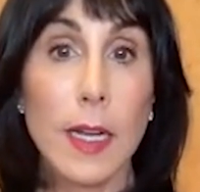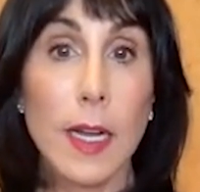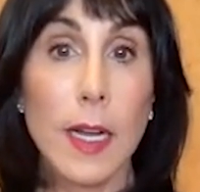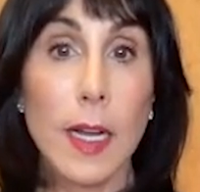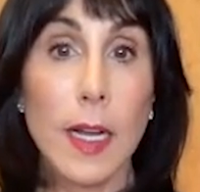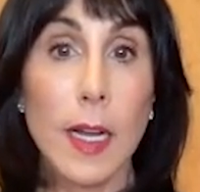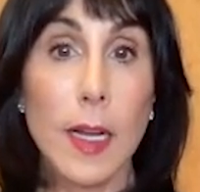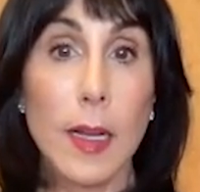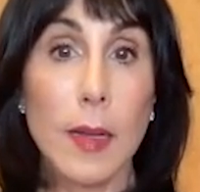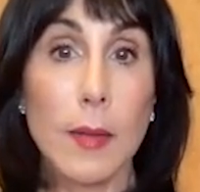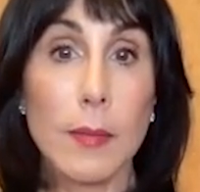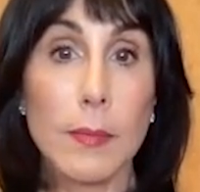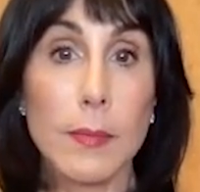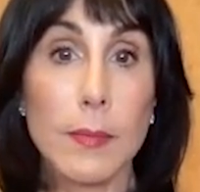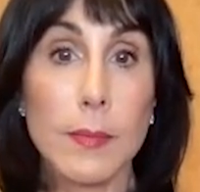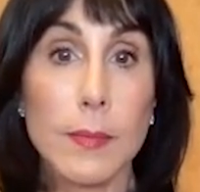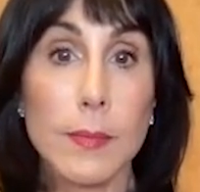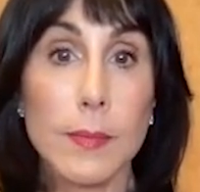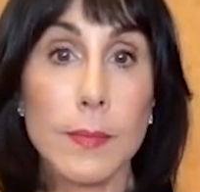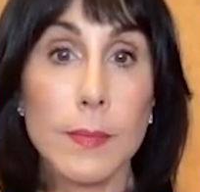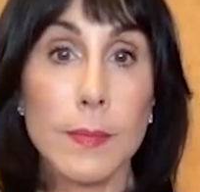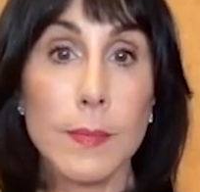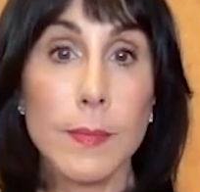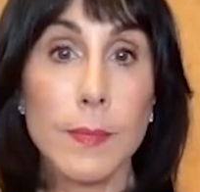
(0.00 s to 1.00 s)

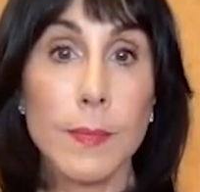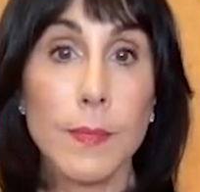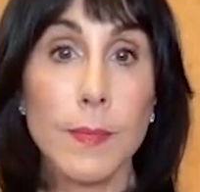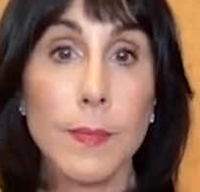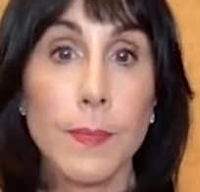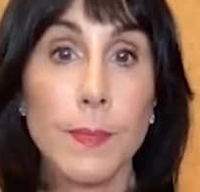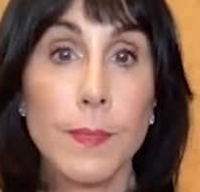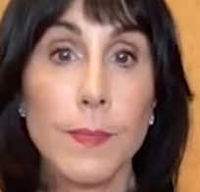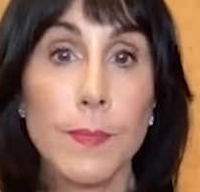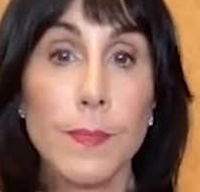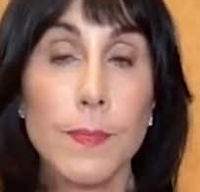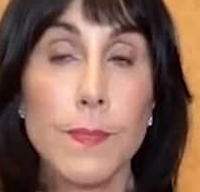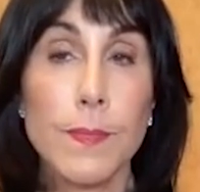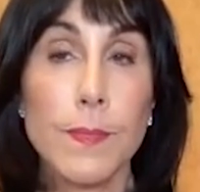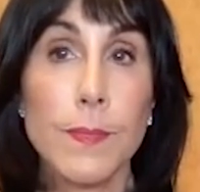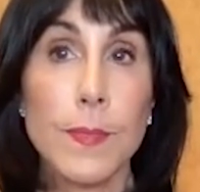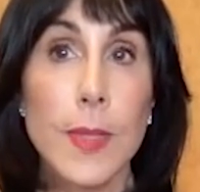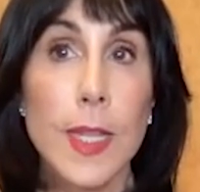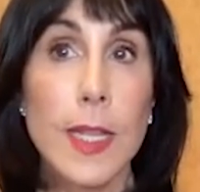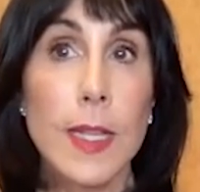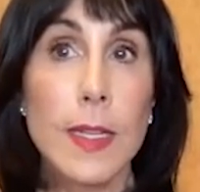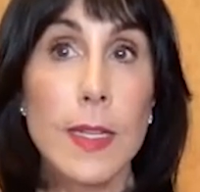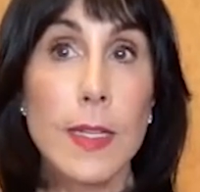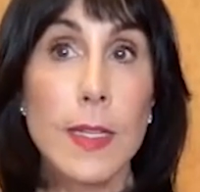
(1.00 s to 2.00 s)
Um,
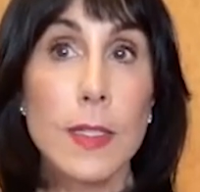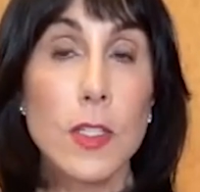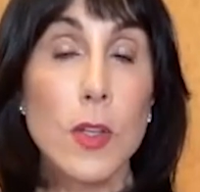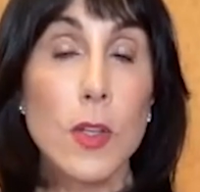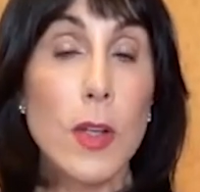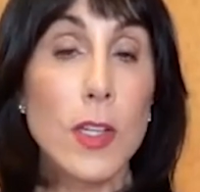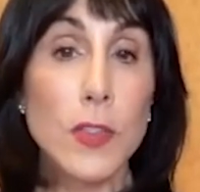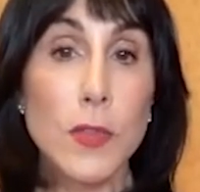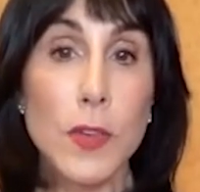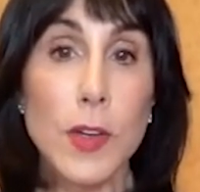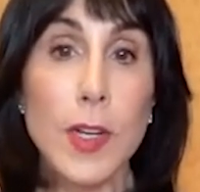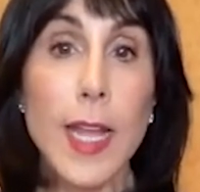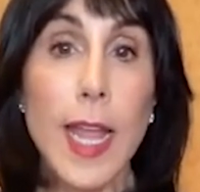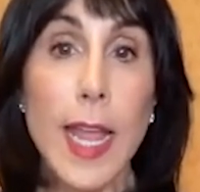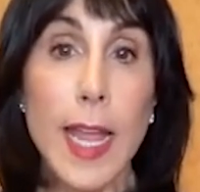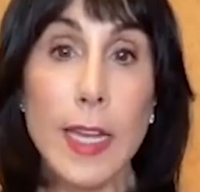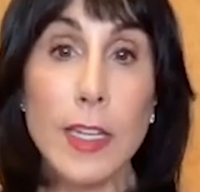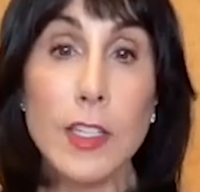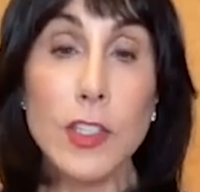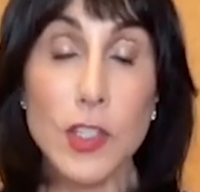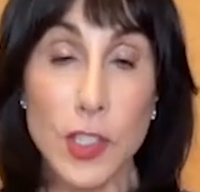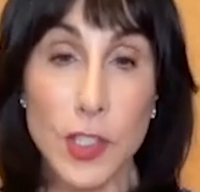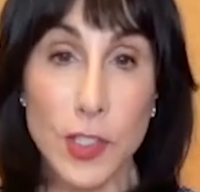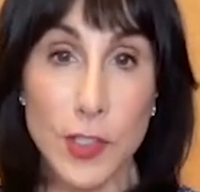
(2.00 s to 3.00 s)
so I was very
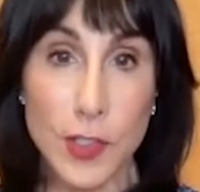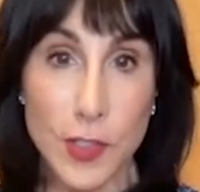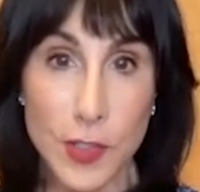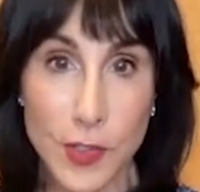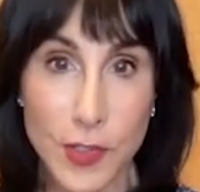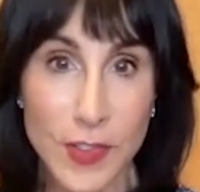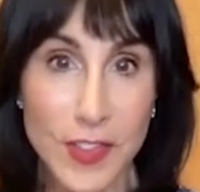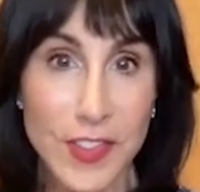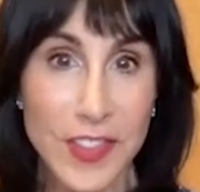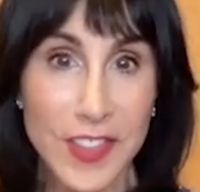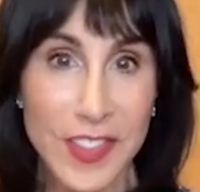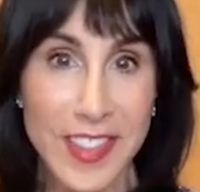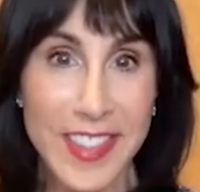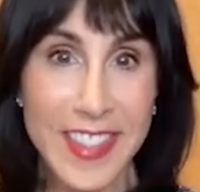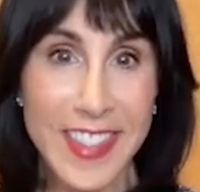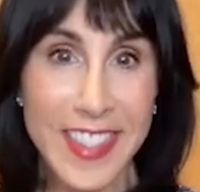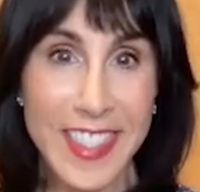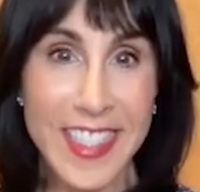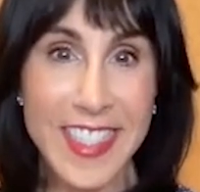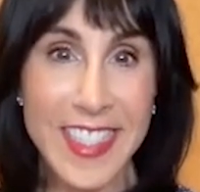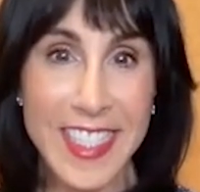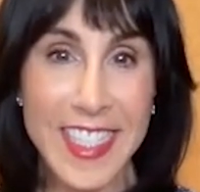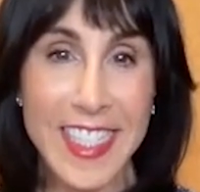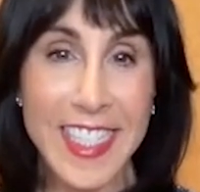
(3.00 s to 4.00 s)
anxious
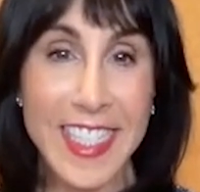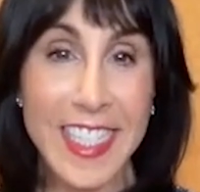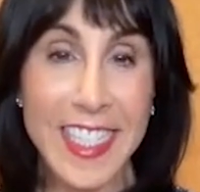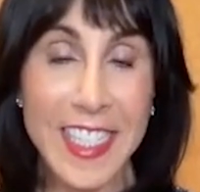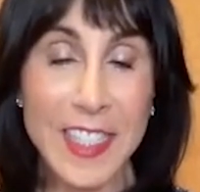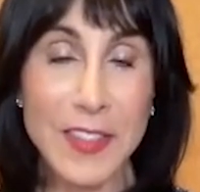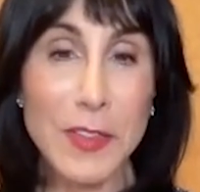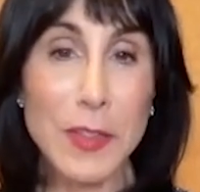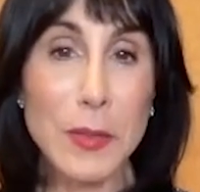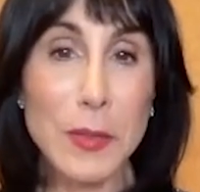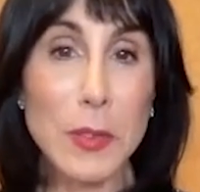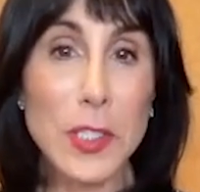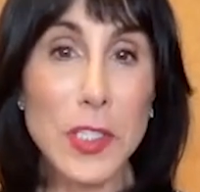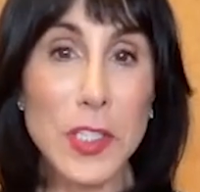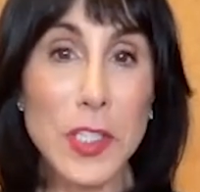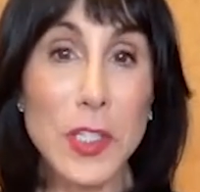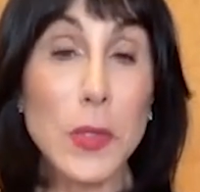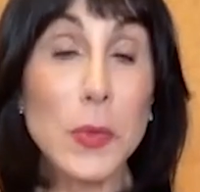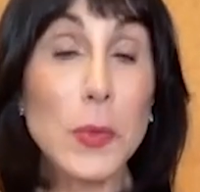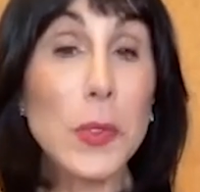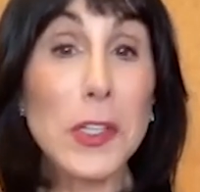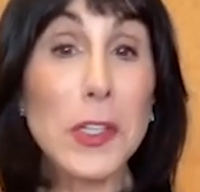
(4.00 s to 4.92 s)
to see if it was going to